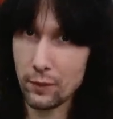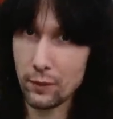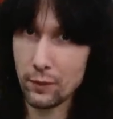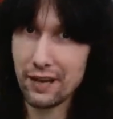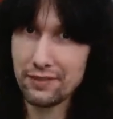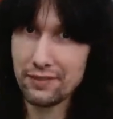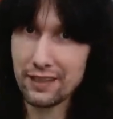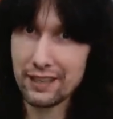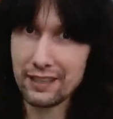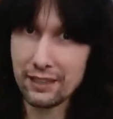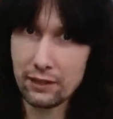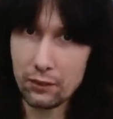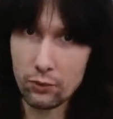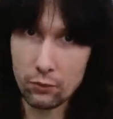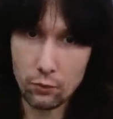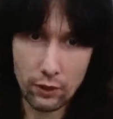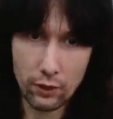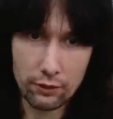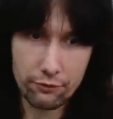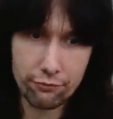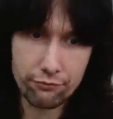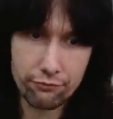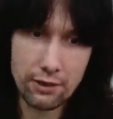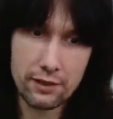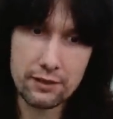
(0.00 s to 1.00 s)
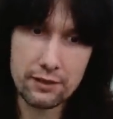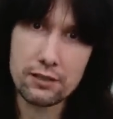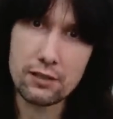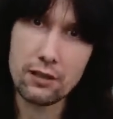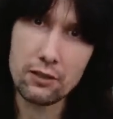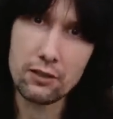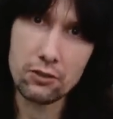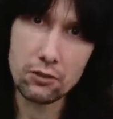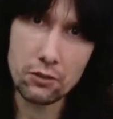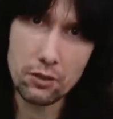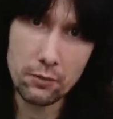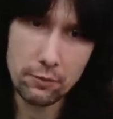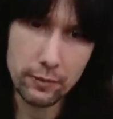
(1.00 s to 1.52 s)
we have that little 1 fret
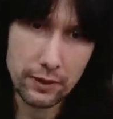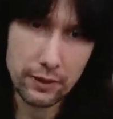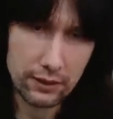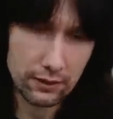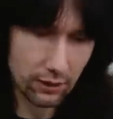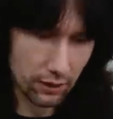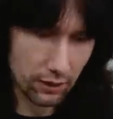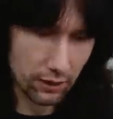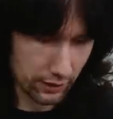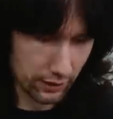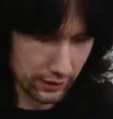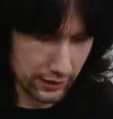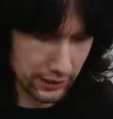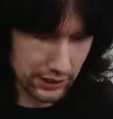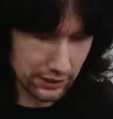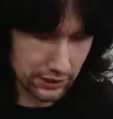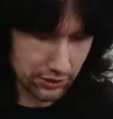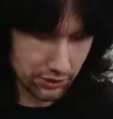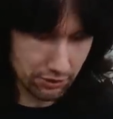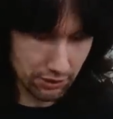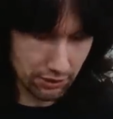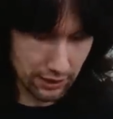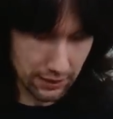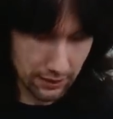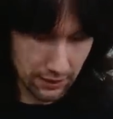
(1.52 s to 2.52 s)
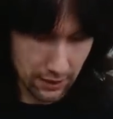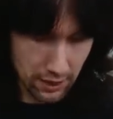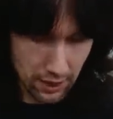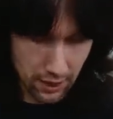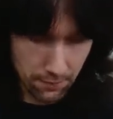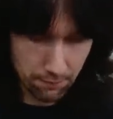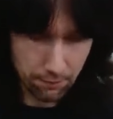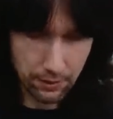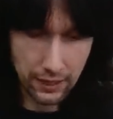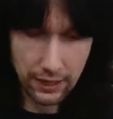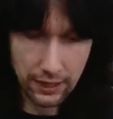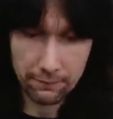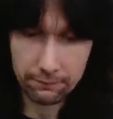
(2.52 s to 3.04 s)
slide on the B and the high E string,
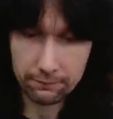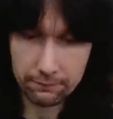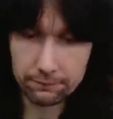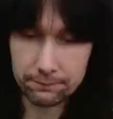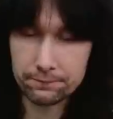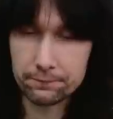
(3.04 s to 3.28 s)
but